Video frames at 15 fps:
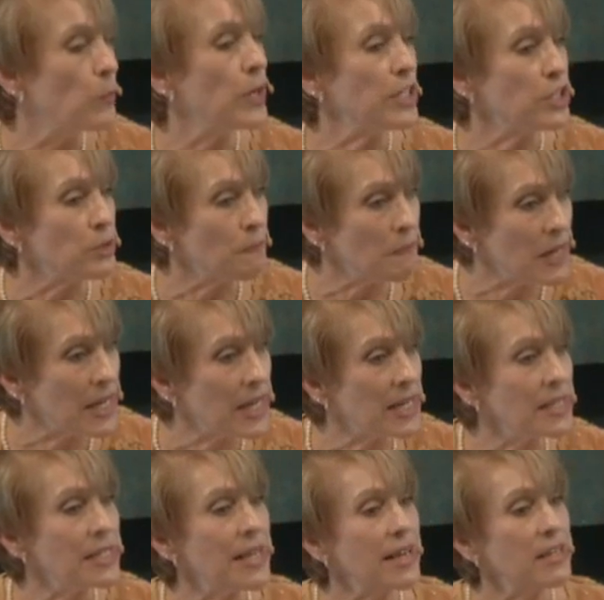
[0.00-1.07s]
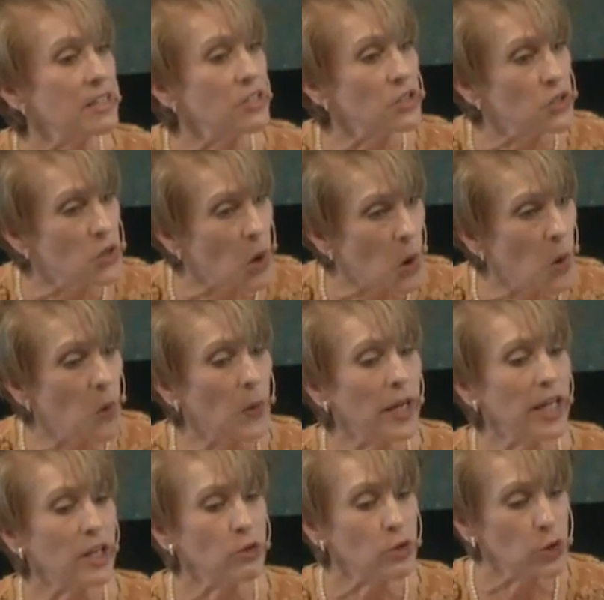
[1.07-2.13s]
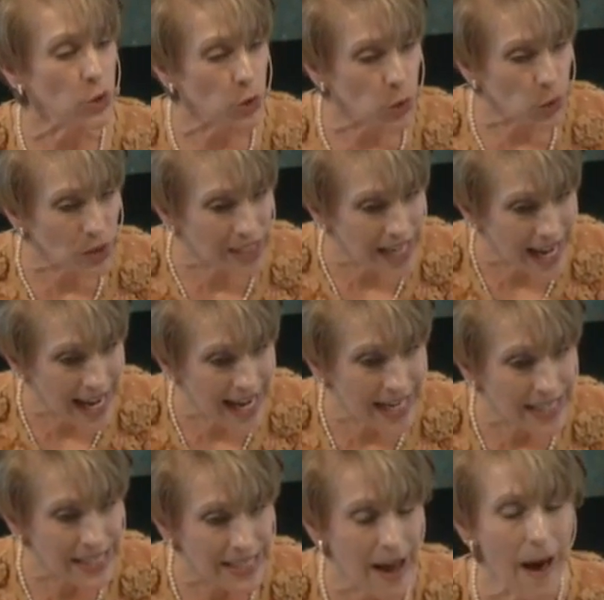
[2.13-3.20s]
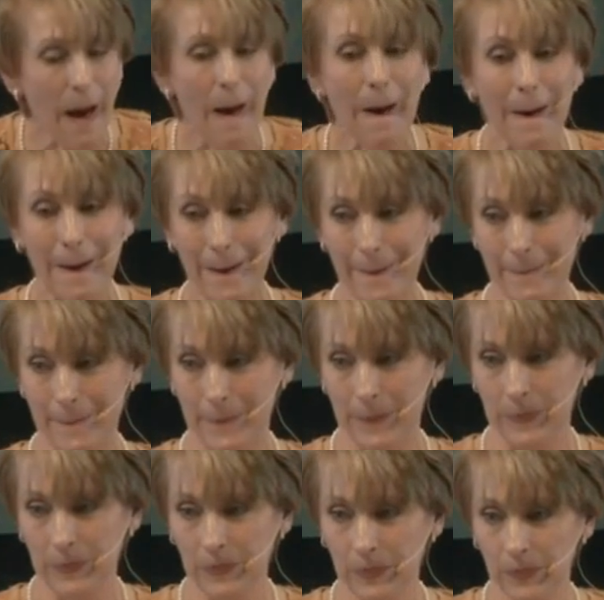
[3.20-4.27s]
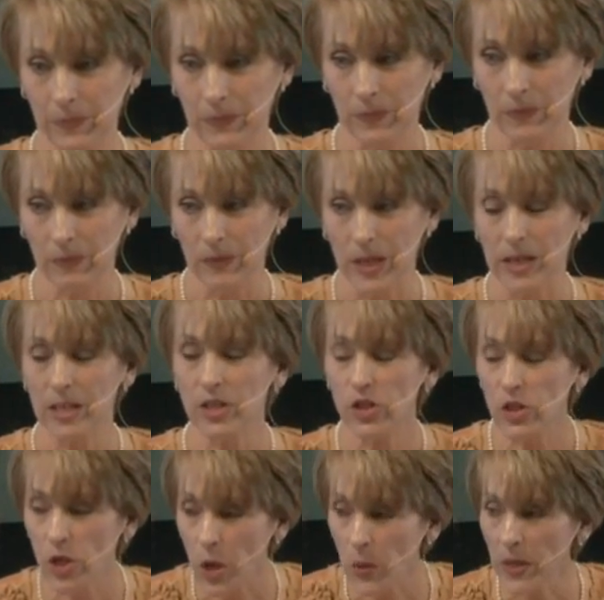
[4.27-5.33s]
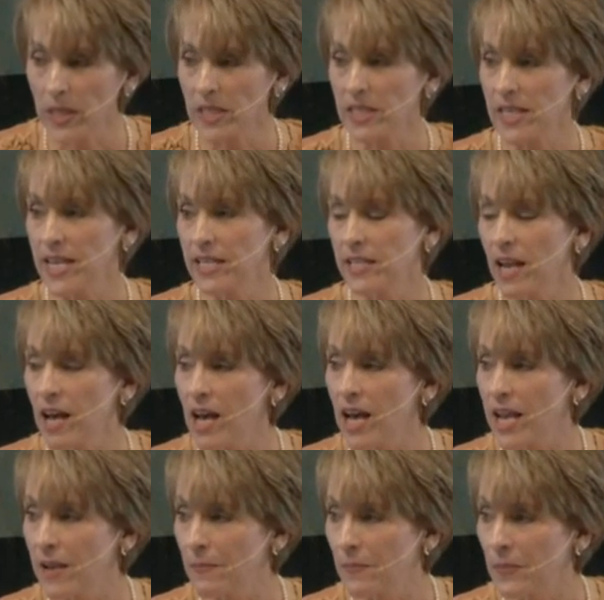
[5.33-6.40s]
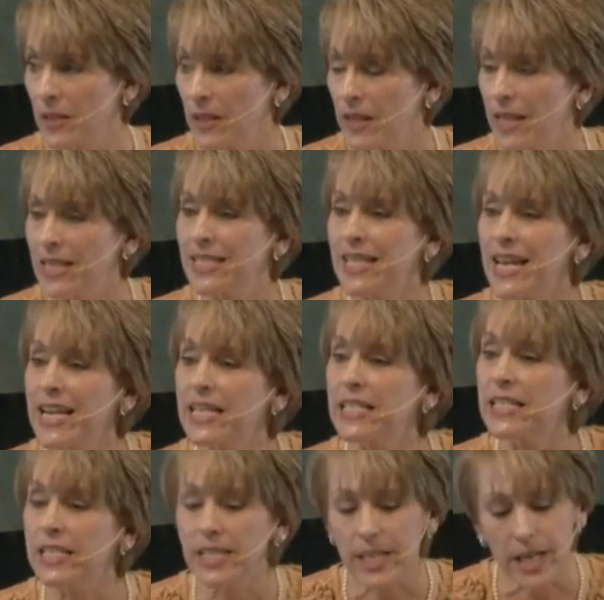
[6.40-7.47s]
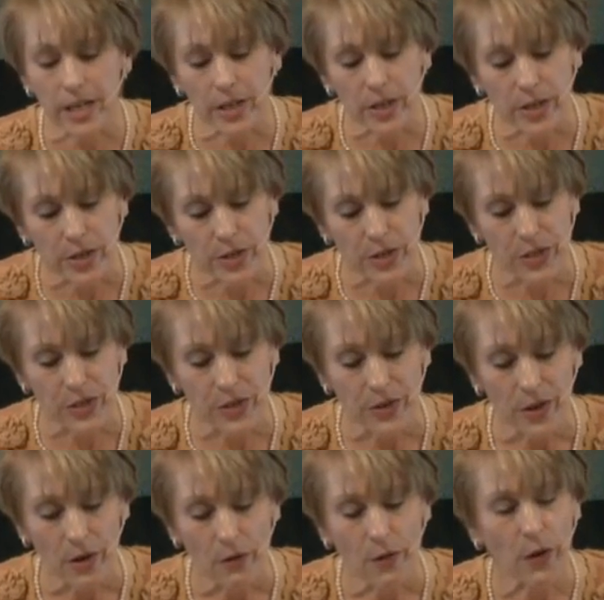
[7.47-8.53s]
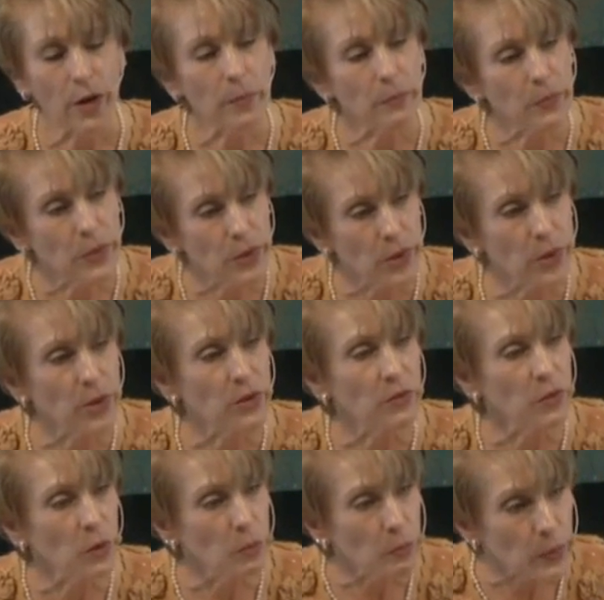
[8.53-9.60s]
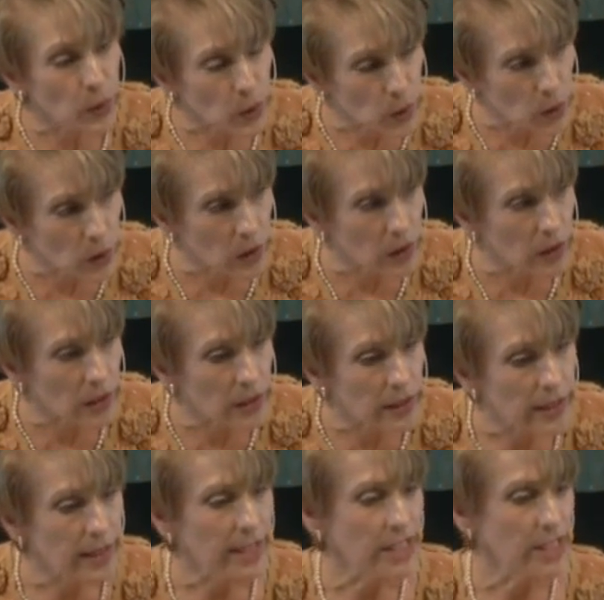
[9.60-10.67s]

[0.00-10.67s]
which means that it's going to take time. It's going to take time. It takes years for a beautiful pearl